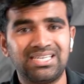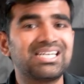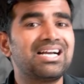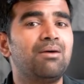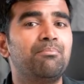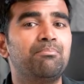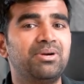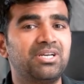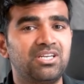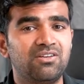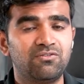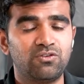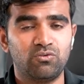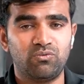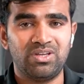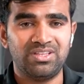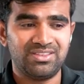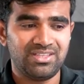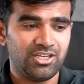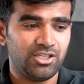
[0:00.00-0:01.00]
comparative to
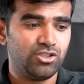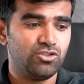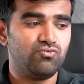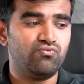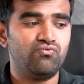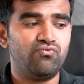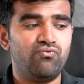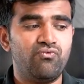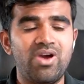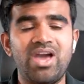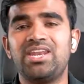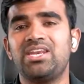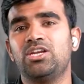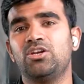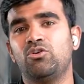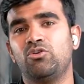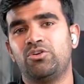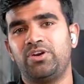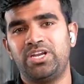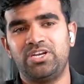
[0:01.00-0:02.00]
when there is very
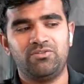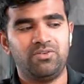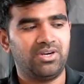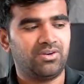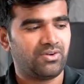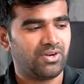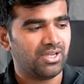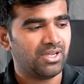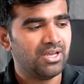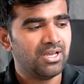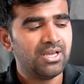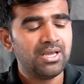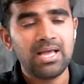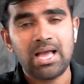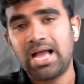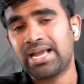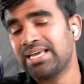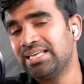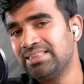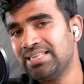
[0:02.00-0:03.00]
low inventory.
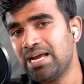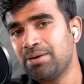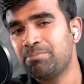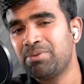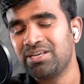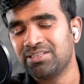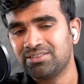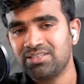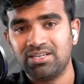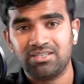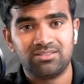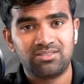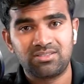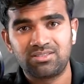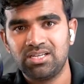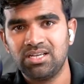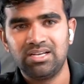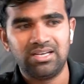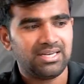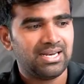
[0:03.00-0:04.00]
Again, that being said,
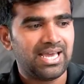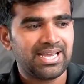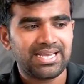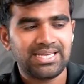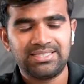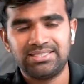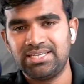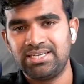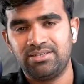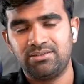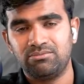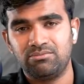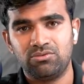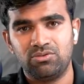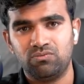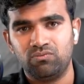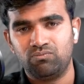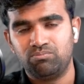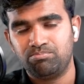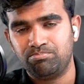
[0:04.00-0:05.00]
still, like I said
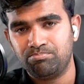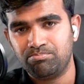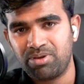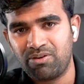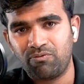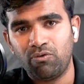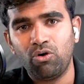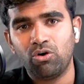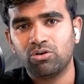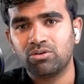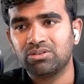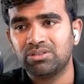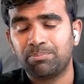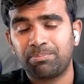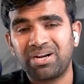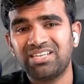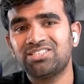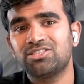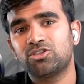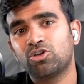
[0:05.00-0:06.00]
before, the
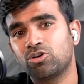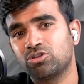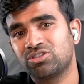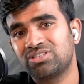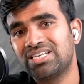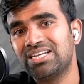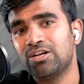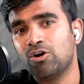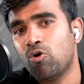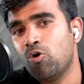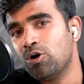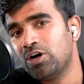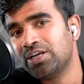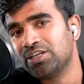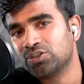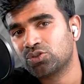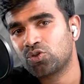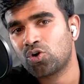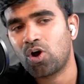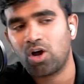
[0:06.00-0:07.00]
prices are still
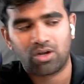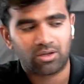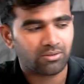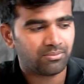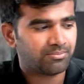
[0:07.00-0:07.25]
holding strong.